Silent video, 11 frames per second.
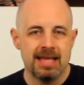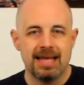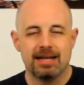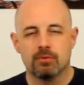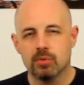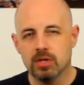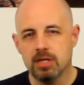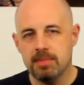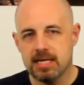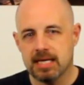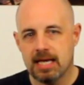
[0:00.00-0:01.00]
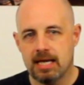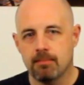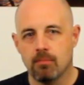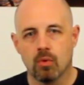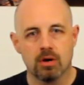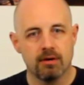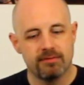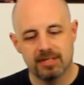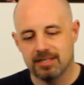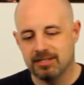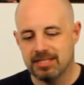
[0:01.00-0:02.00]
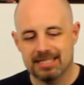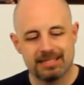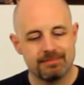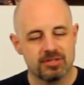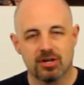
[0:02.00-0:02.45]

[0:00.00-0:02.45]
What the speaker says: and it really became more of a just